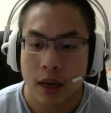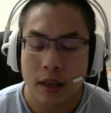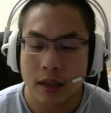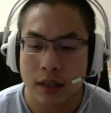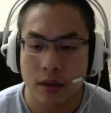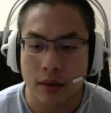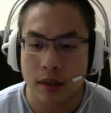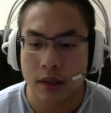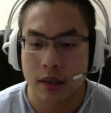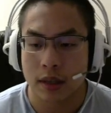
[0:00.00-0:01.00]
See, two
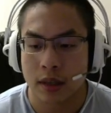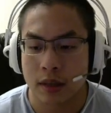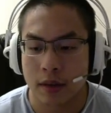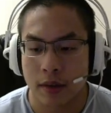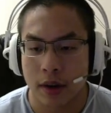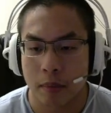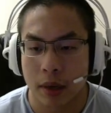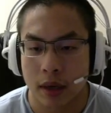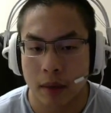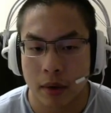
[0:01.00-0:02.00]
siege tanks isn't a very big
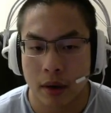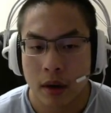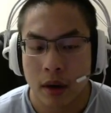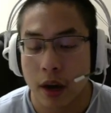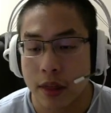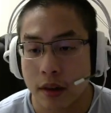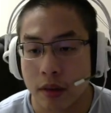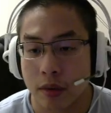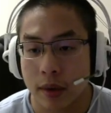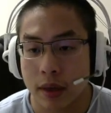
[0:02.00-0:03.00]
number. I think
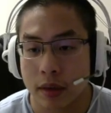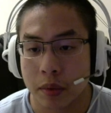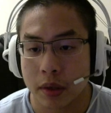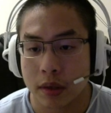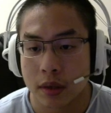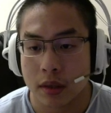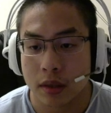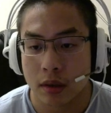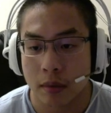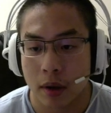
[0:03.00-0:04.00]
three is where it starts to
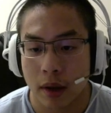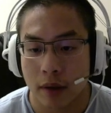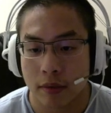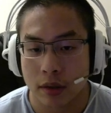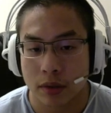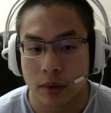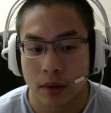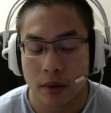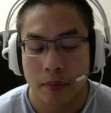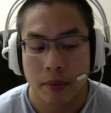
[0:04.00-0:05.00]
snowball out of
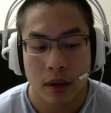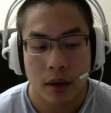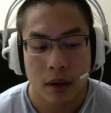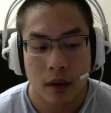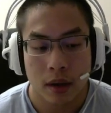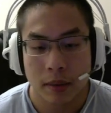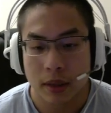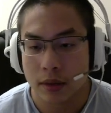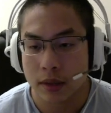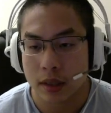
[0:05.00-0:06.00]
control. Uh, but
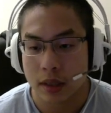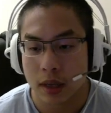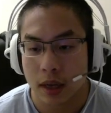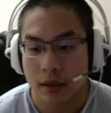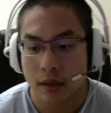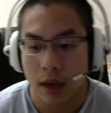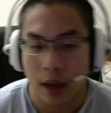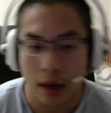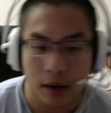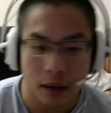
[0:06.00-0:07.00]
two siege tanks
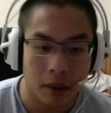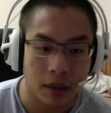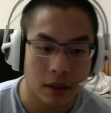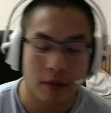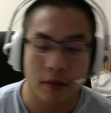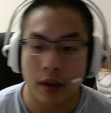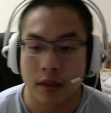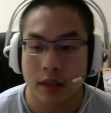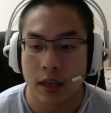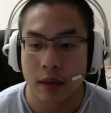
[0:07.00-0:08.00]
and a bunch of
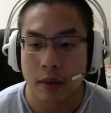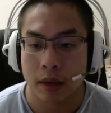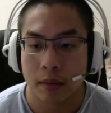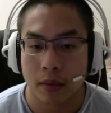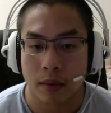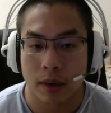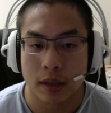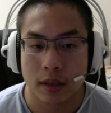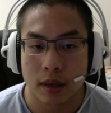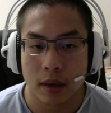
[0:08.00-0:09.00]
unstimmed
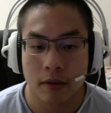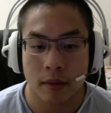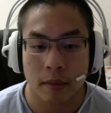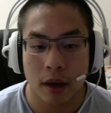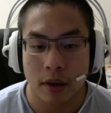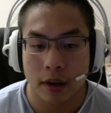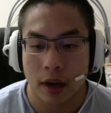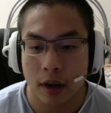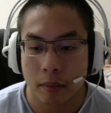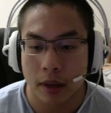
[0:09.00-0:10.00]
marines from the other
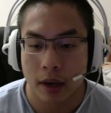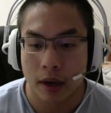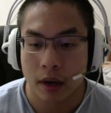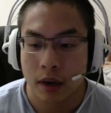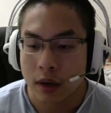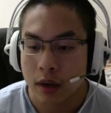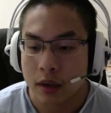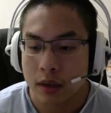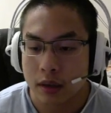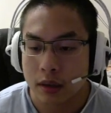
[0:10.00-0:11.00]
Terran player.
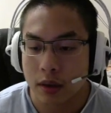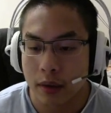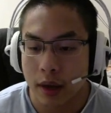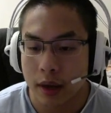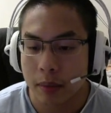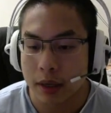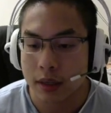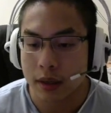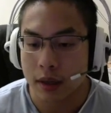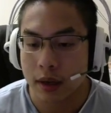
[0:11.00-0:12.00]
So that
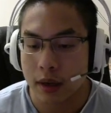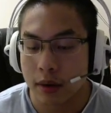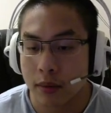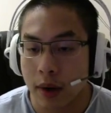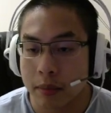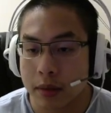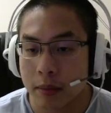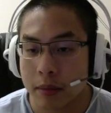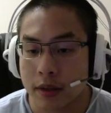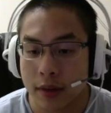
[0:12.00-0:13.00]
basically wraps up
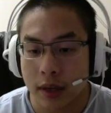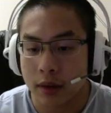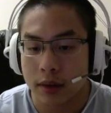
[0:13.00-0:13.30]
this video.